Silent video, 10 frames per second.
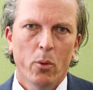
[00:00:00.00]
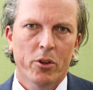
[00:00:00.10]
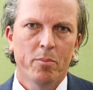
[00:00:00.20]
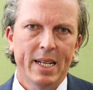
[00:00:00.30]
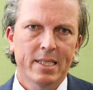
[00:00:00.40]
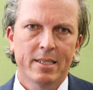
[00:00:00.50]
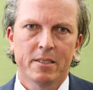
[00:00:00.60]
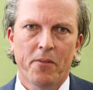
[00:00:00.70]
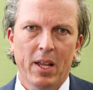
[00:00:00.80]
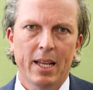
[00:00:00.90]
with
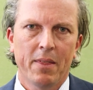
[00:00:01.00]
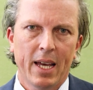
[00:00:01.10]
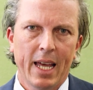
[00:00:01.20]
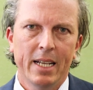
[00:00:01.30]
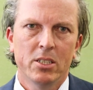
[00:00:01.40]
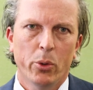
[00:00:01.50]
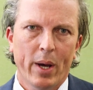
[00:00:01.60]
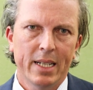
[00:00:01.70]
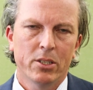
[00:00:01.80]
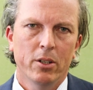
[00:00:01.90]
ministers feeling they had to
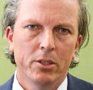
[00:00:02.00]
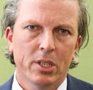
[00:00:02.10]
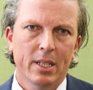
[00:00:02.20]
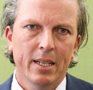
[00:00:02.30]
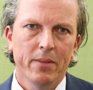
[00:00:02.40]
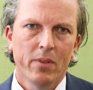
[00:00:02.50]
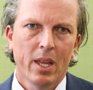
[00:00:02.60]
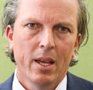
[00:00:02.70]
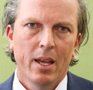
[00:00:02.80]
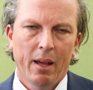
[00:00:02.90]
act urgently
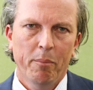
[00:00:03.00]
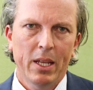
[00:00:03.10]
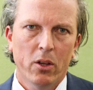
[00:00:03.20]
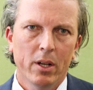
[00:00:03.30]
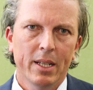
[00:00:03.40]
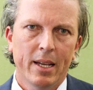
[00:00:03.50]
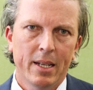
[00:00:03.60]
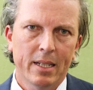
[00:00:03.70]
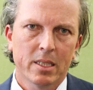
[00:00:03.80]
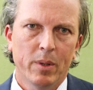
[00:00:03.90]
and make early
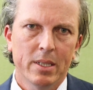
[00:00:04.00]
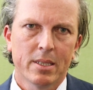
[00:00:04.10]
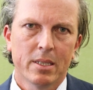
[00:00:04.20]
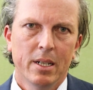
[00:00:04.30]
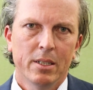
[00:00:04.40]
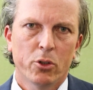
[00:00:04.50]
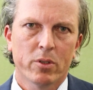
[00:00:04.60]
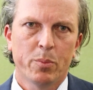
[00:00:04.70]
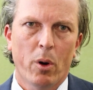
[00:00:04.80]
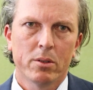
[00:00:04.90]
announcements to
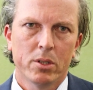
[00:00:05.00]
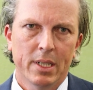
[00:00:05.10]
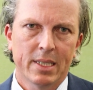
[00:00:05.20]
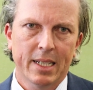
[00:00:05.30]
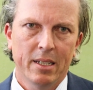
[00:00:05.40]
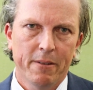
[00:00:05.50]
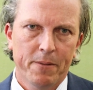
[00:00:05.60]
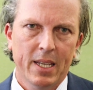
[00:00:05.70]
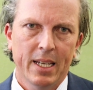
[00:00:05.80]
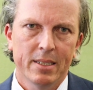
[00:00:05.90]
respond to
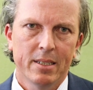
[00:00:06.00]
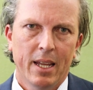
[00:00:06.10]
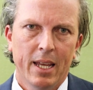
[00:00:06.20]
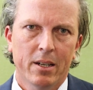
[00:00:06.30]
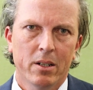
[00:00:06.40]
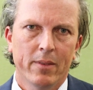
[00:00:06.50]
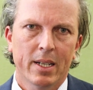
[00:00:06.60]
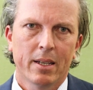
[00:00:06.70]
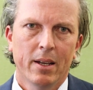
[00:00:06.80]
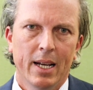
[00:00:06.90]
significant
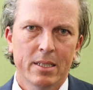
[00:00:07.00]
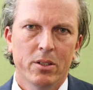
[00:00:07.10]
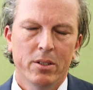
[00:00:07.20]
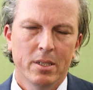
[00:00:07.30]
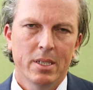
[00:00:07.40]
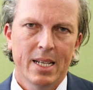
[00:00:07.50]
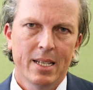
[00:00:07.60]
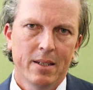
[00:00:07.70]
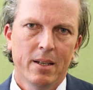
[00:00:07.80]
economic uncertainty.